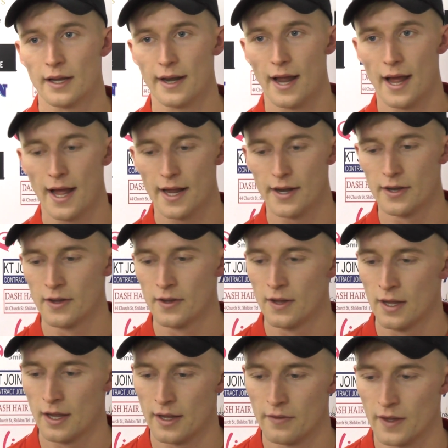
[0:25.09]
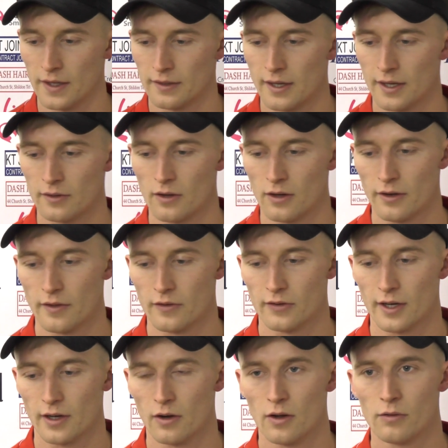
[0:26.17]
ahead and then kicked on in the
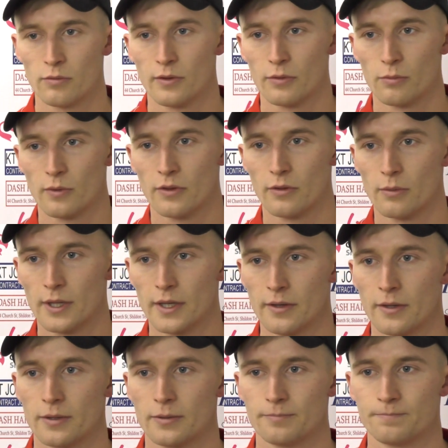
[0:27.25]
second half with the wind.